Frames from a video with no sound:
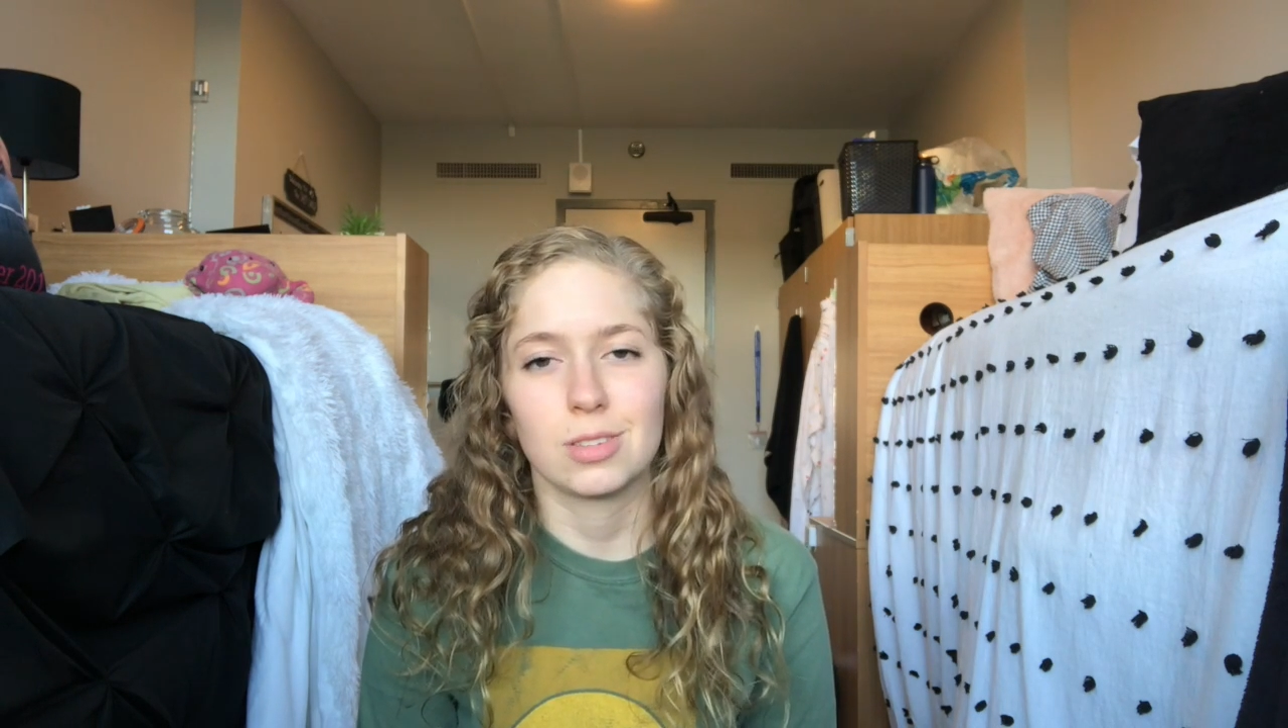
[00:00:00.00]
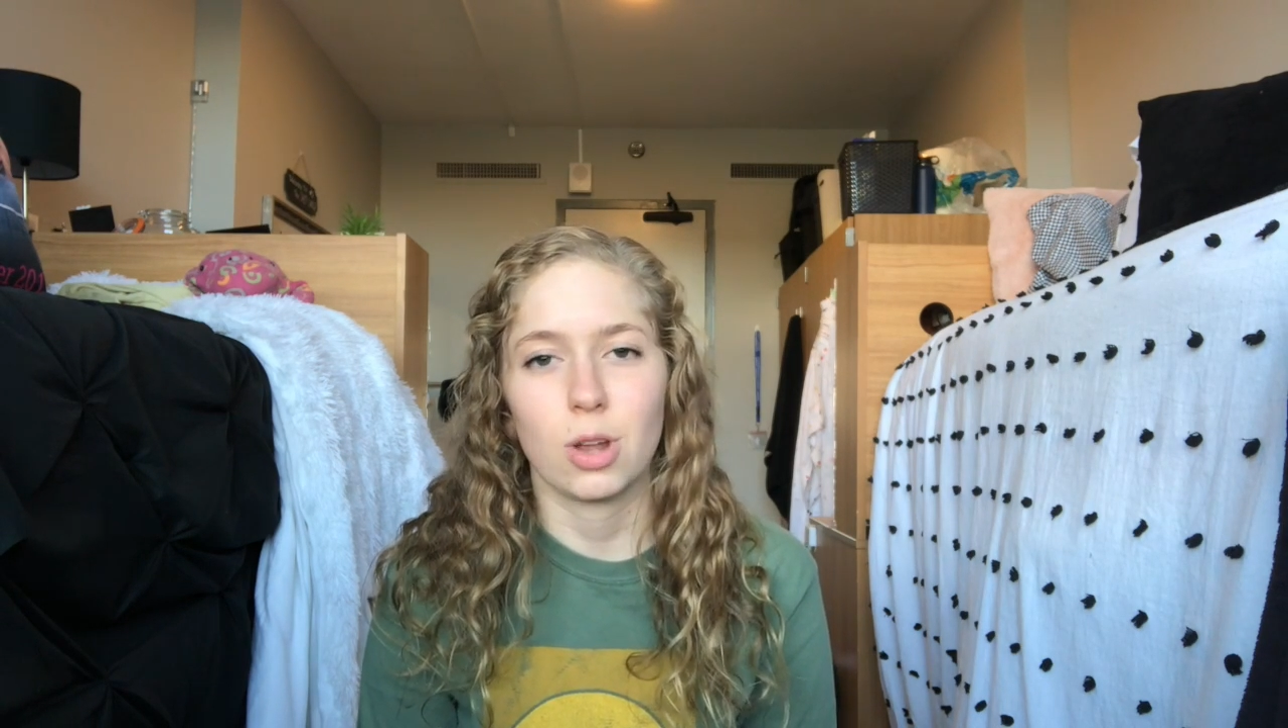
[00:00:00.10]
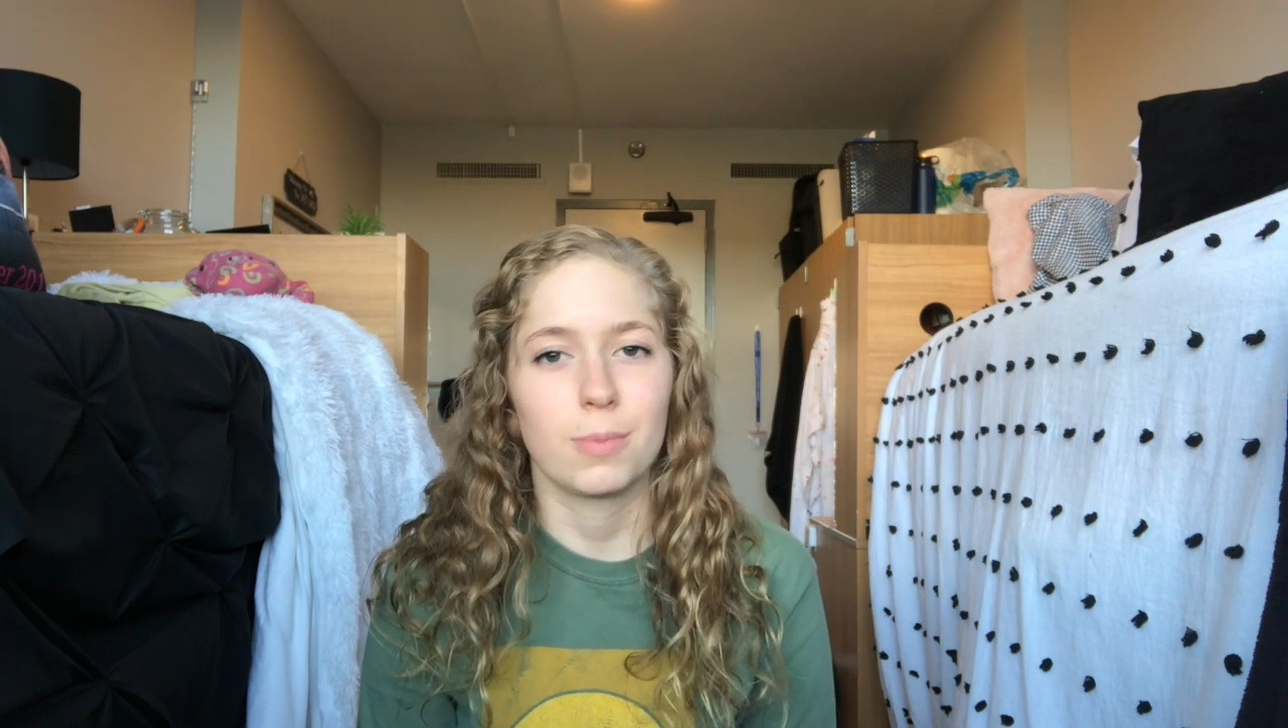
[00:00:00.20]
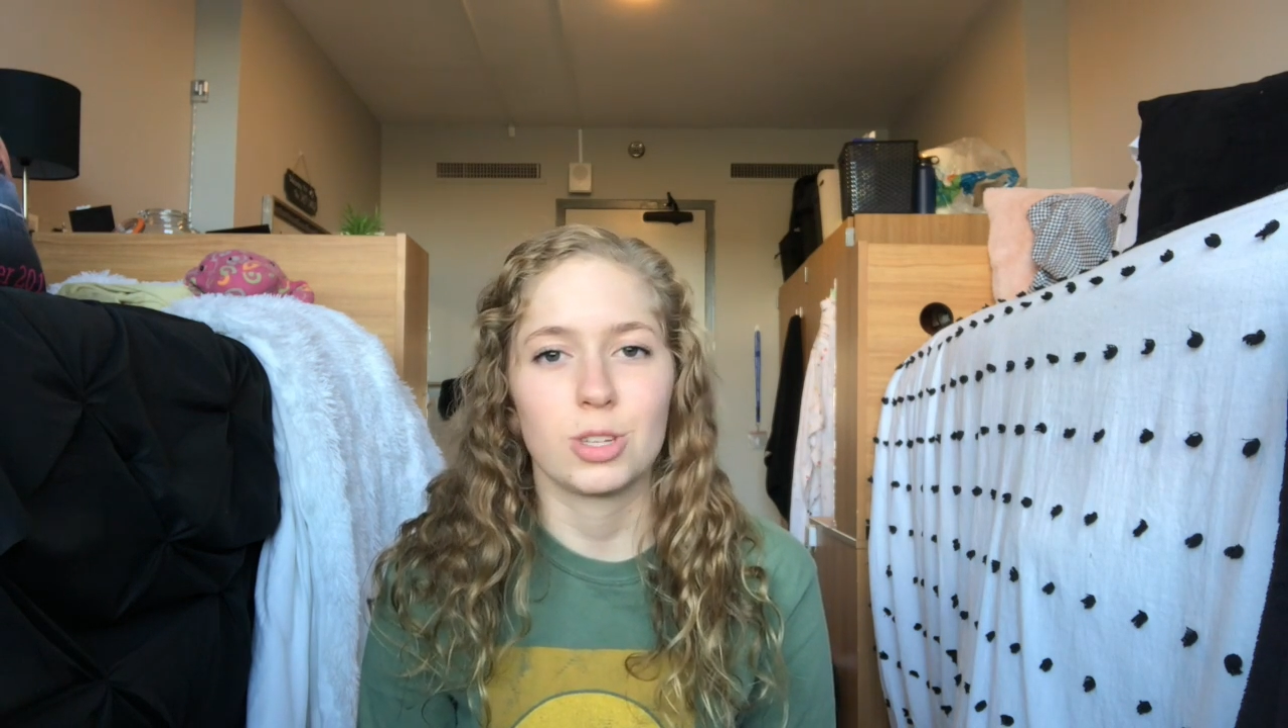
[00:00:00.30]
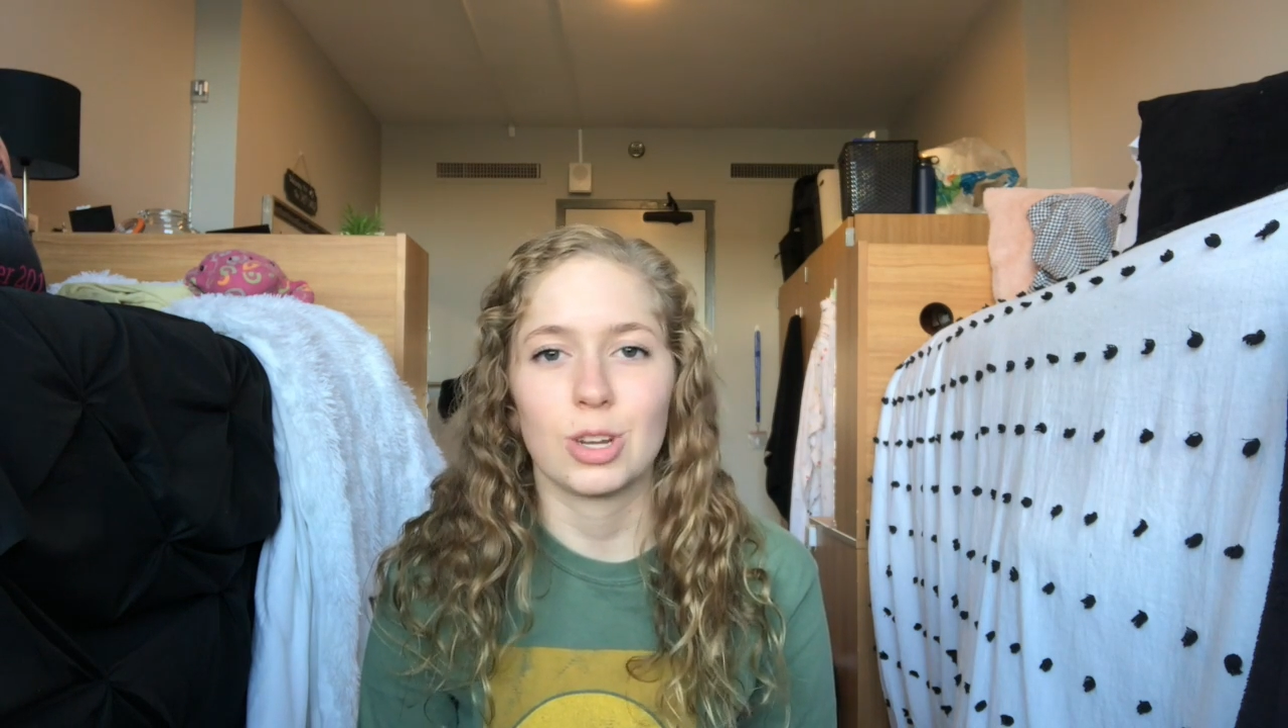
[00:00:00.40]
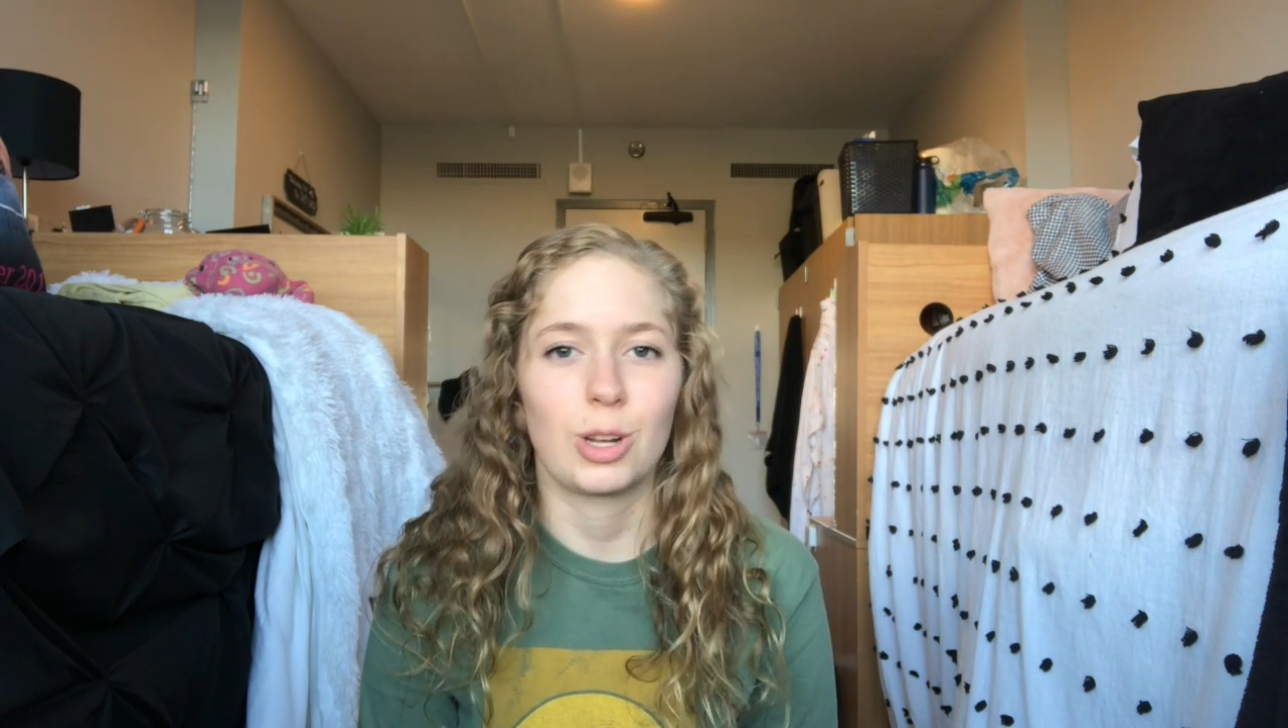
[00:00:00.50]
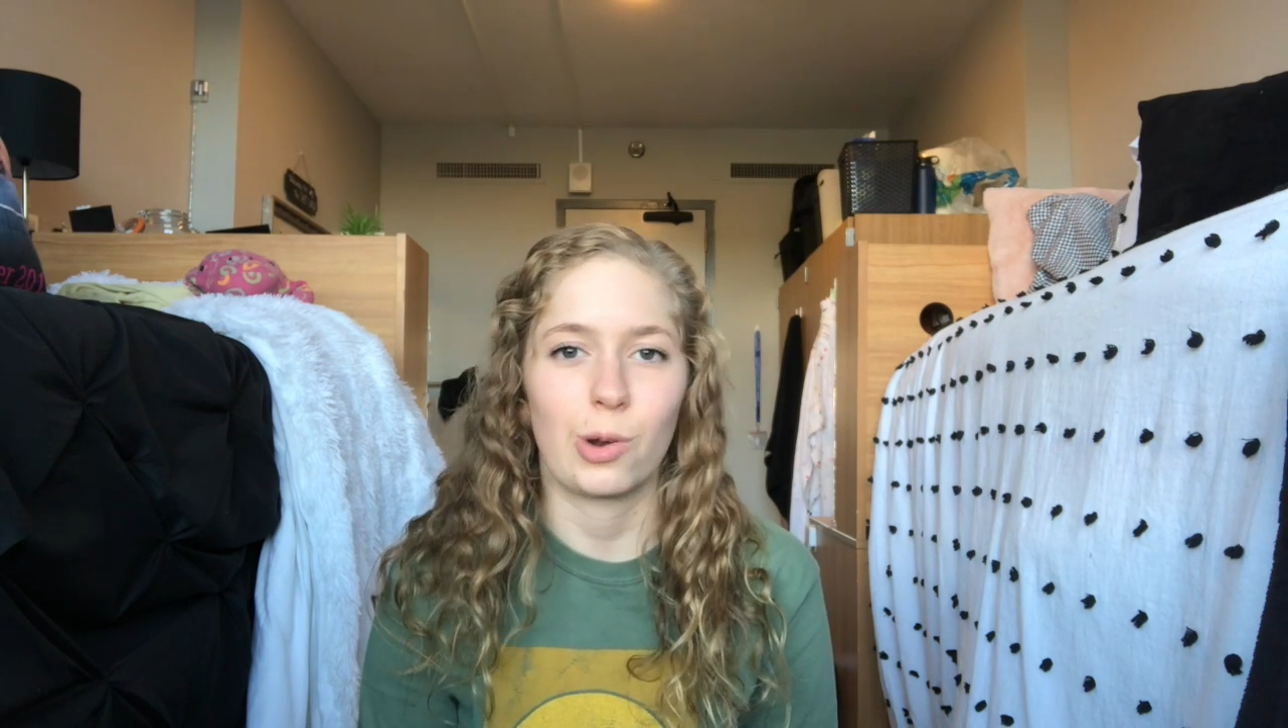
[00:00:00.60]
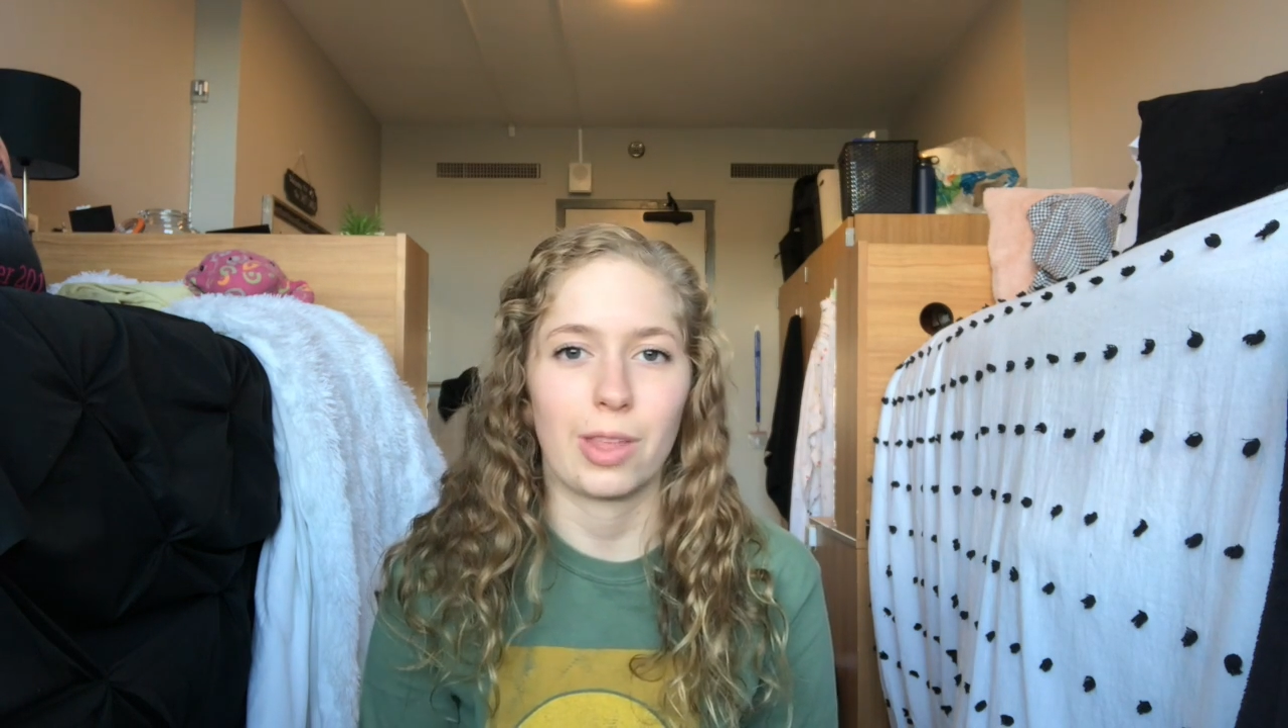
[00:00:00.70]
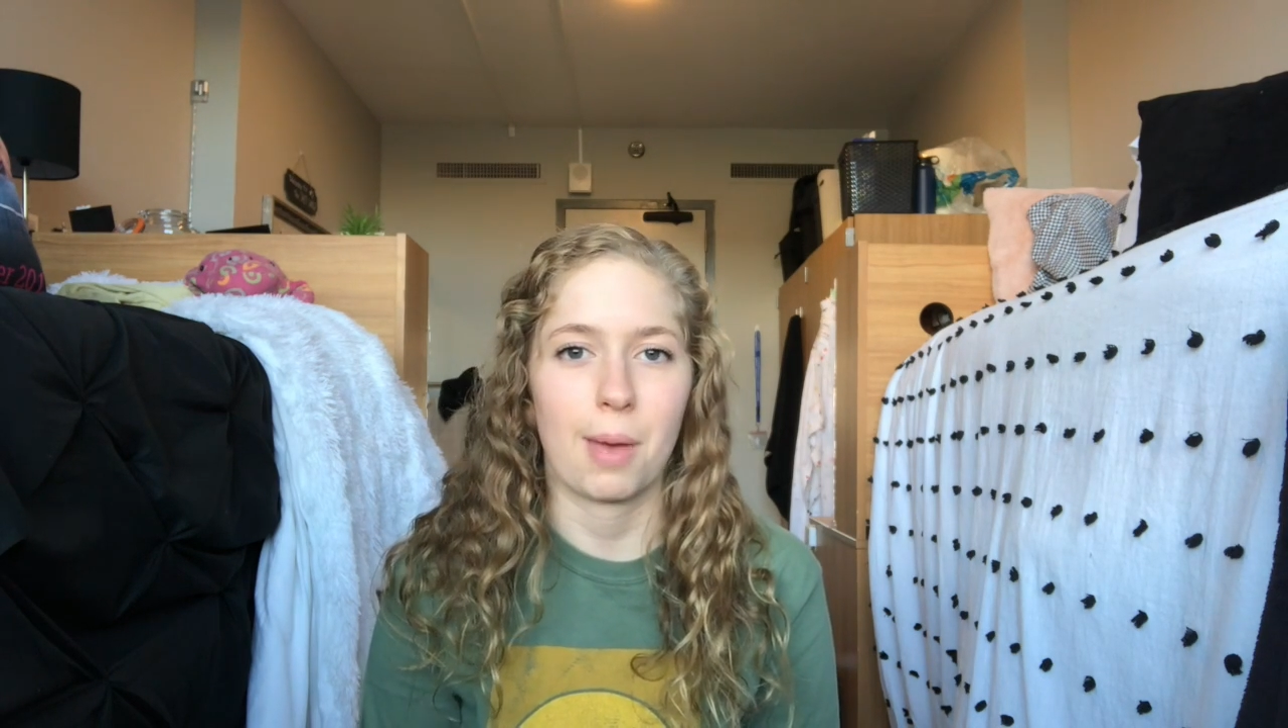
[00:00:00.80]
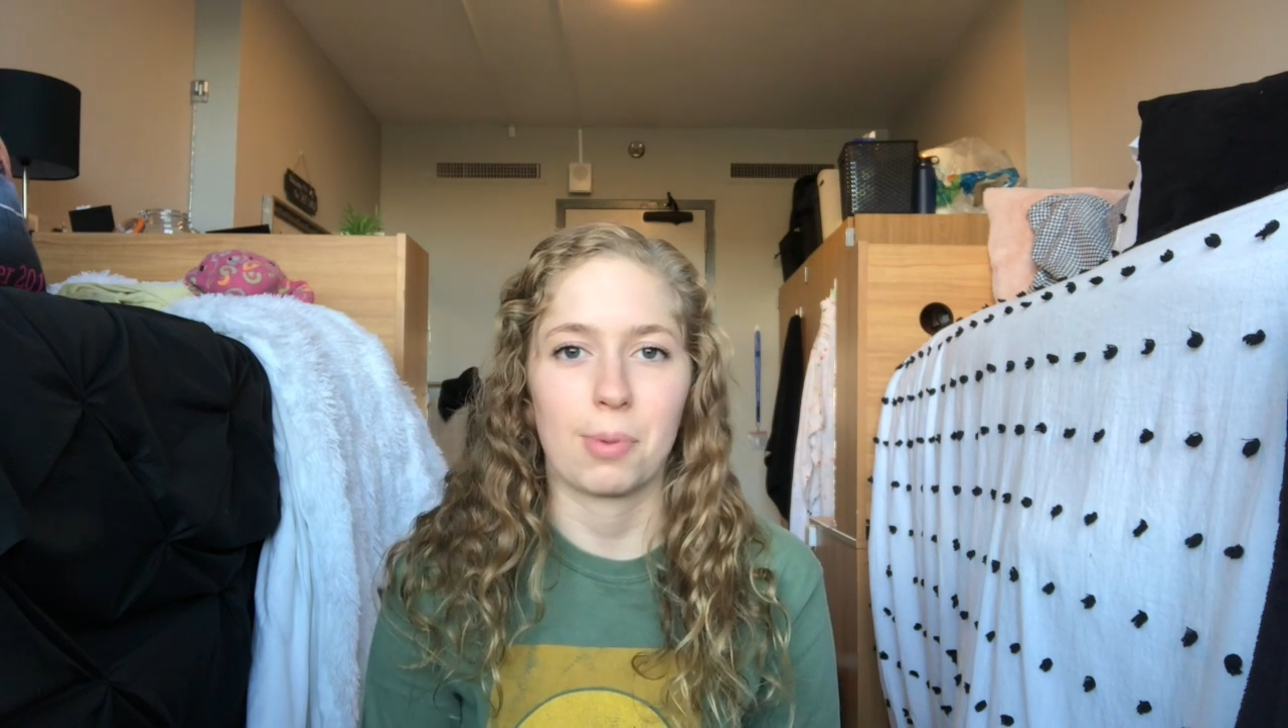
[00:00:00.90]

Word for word: So I'm just gonna go to that,